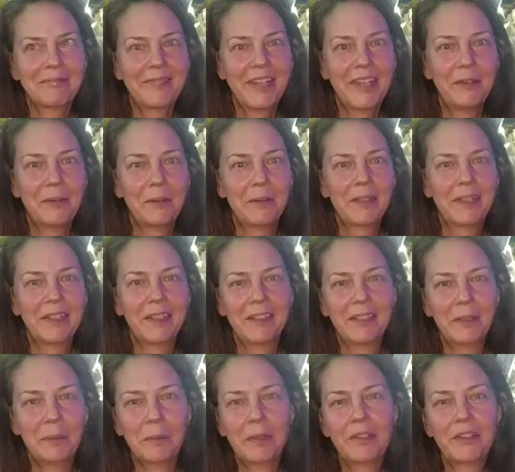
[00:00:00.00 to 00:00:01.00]
they don't let
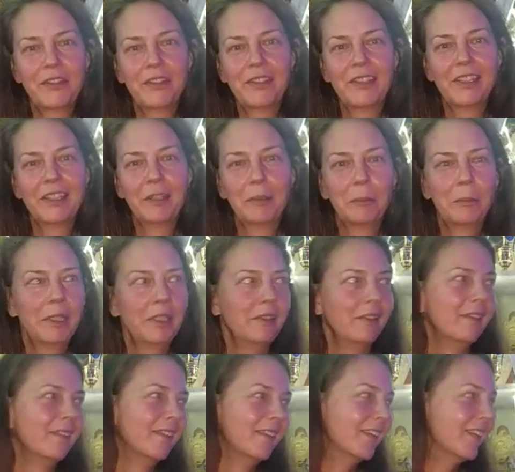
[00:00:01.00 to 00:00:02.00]
anyone see them,
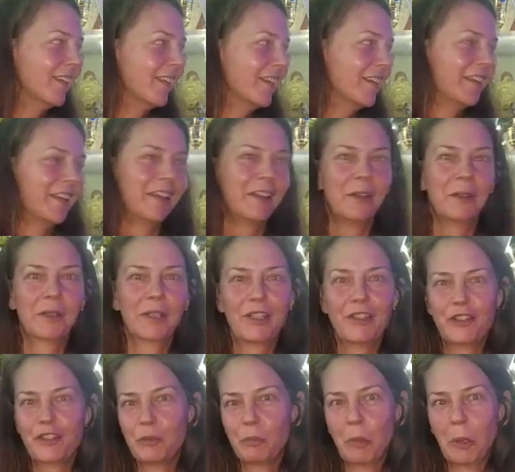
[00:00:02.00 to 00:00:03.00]
and they all
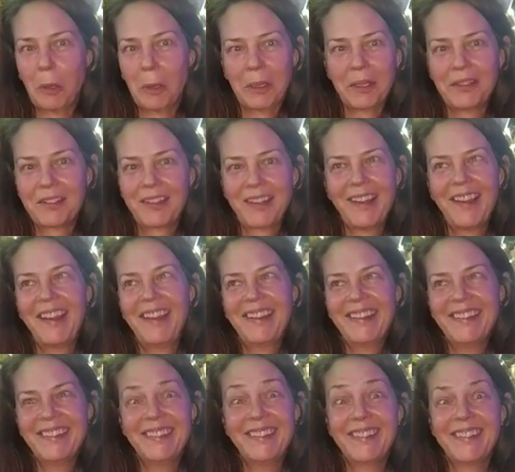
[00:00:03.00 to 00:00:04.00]
get
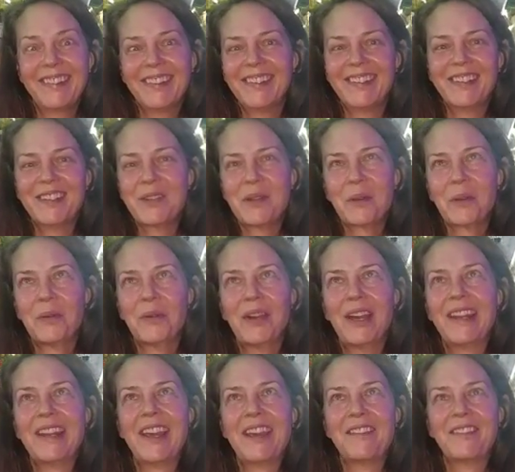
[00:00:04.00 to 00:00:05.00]
demonetized and
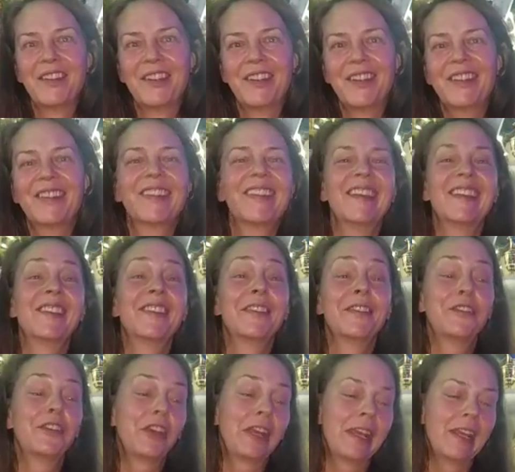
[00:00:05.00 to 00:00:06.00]
whatever. Things have
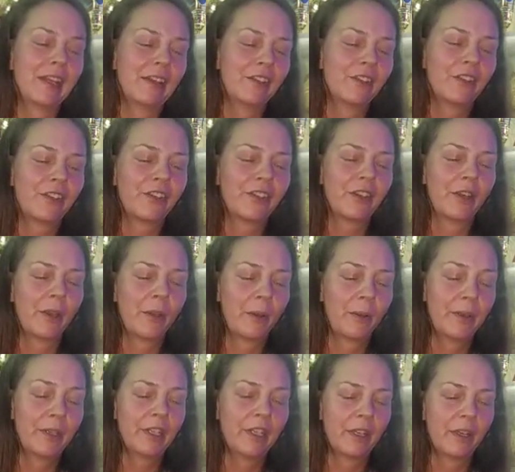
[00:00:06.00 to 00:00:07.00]
changed, so,
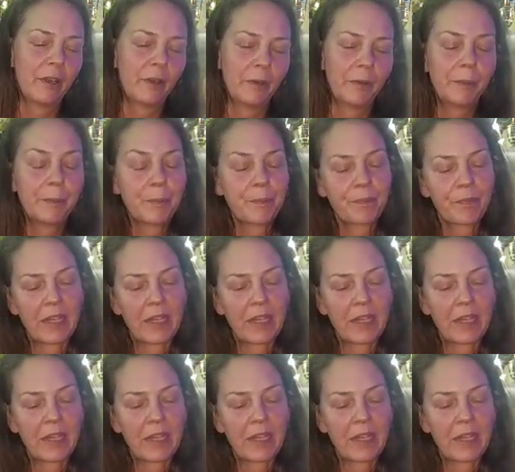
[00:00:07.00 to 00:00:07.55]
you know.